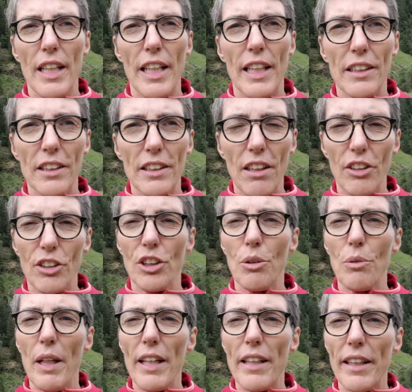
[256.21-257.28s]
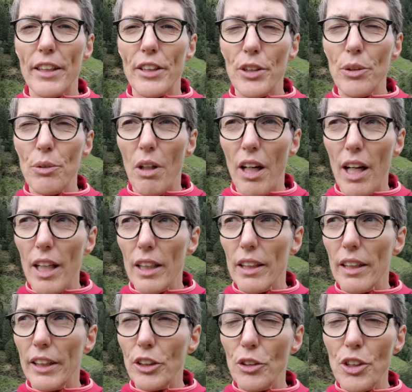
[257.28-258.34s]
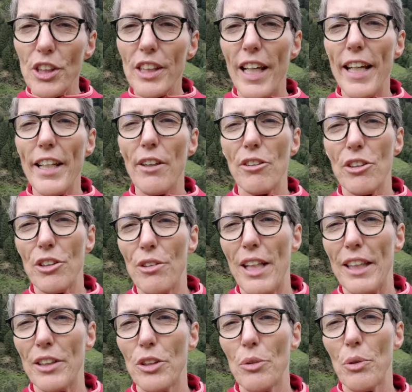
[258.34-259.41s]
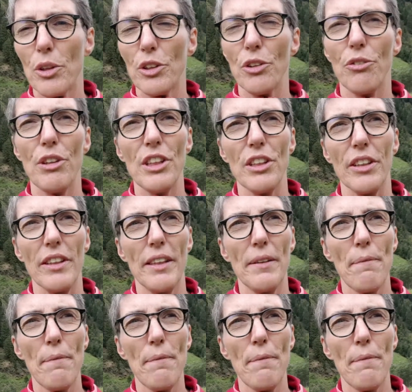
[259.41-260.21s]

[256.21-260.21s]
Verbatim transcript: in such a way that you stay on track towards your vision,